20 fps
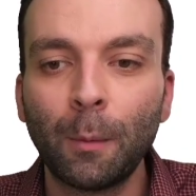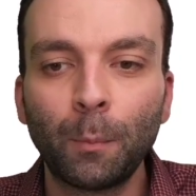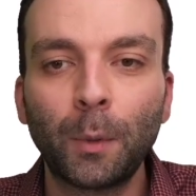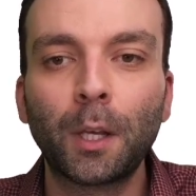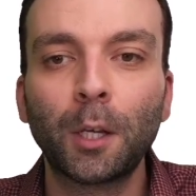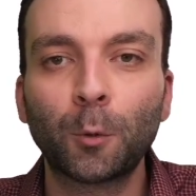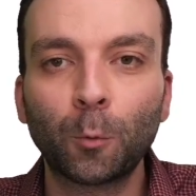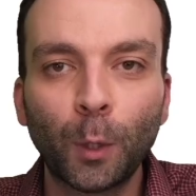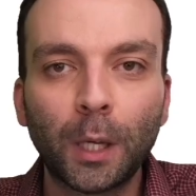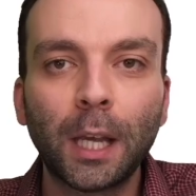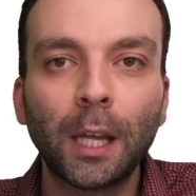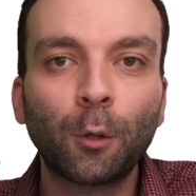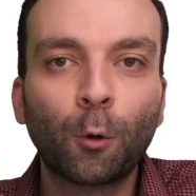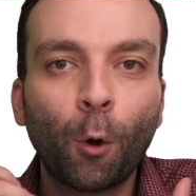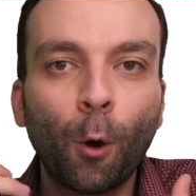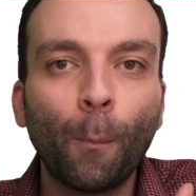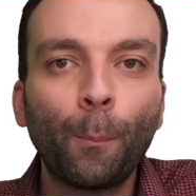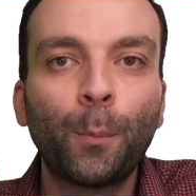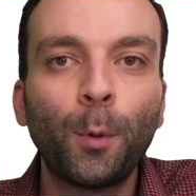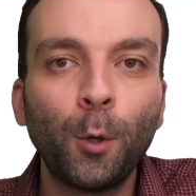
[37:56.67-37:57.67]
Because we can
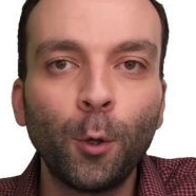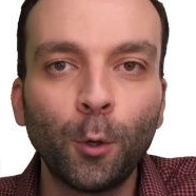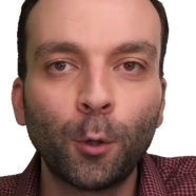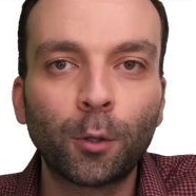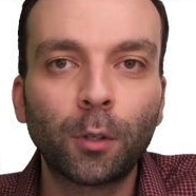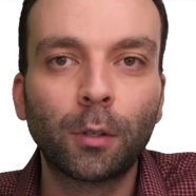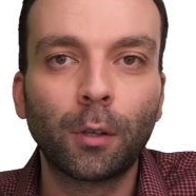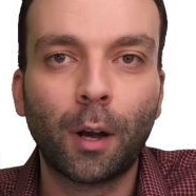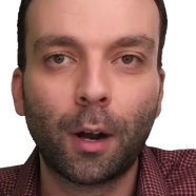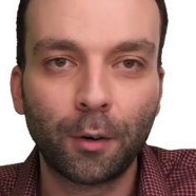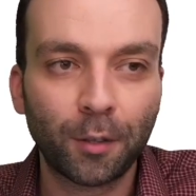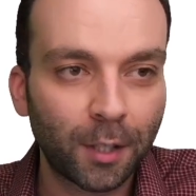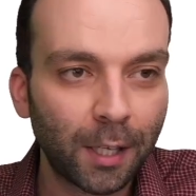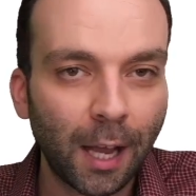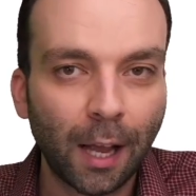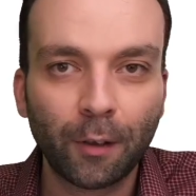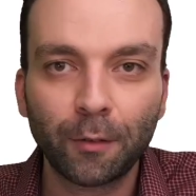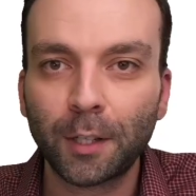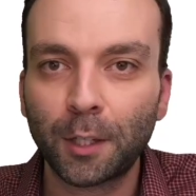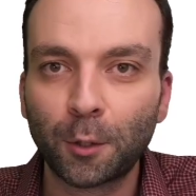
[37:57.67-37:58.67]
compute
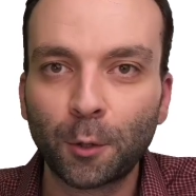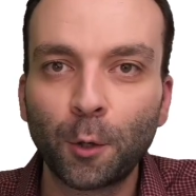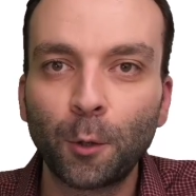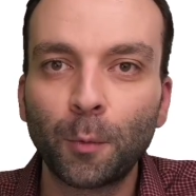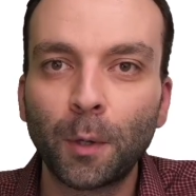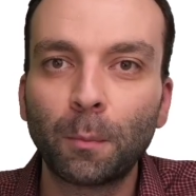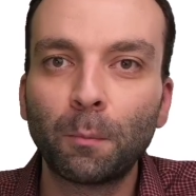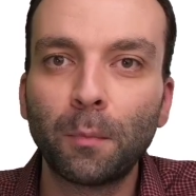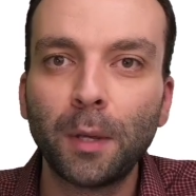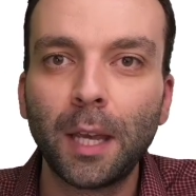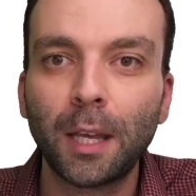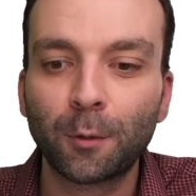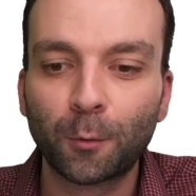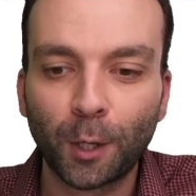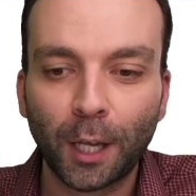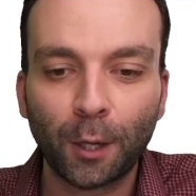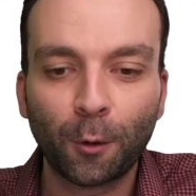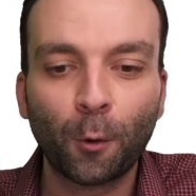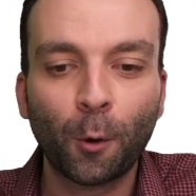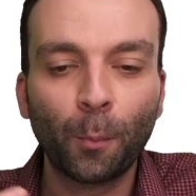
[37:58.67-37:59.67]
ourselves as human beings. We
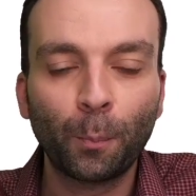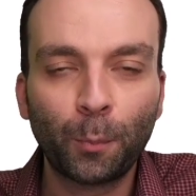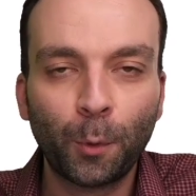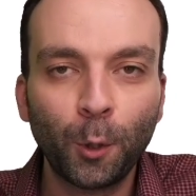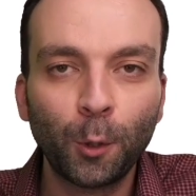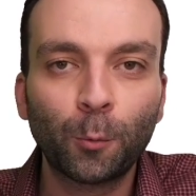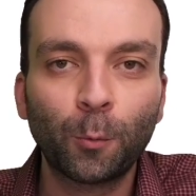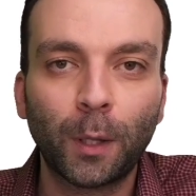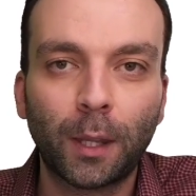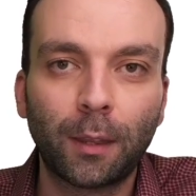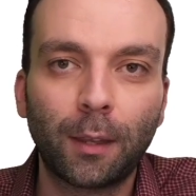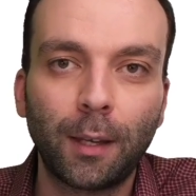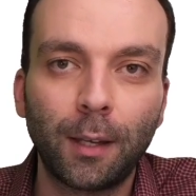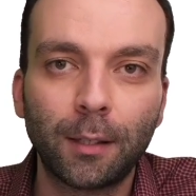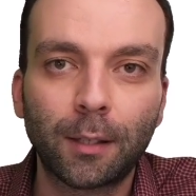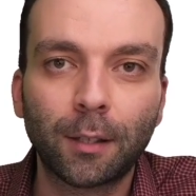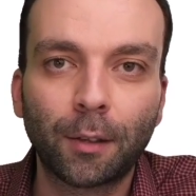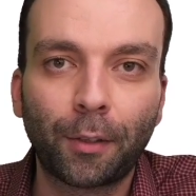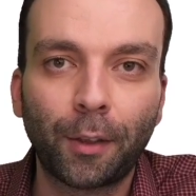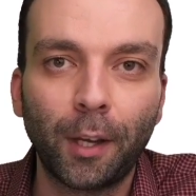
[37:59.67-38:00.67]
can compute with
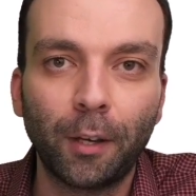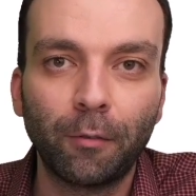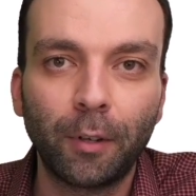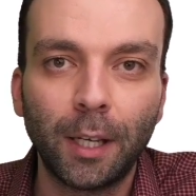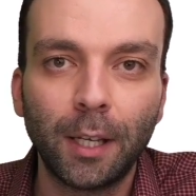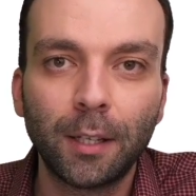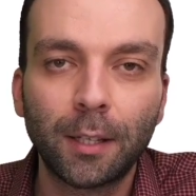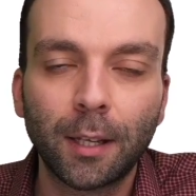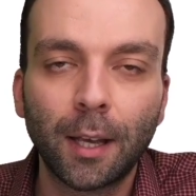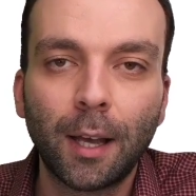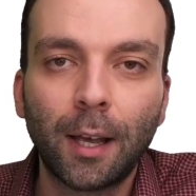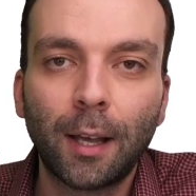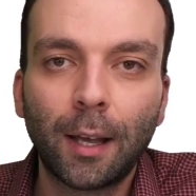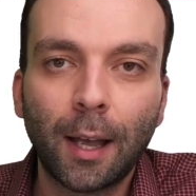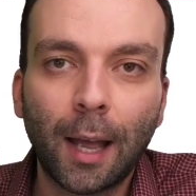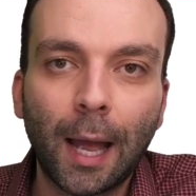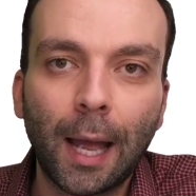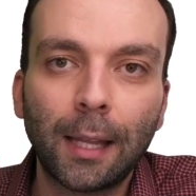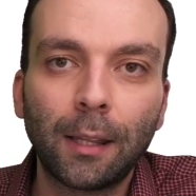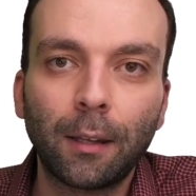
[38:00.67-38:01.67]
these theories
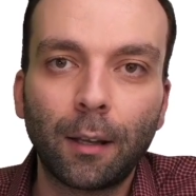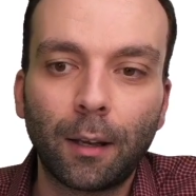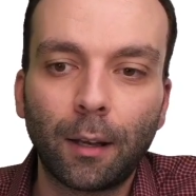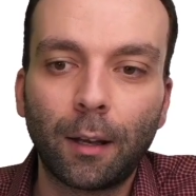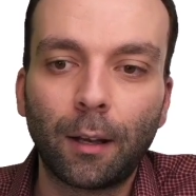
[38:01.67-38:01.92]
and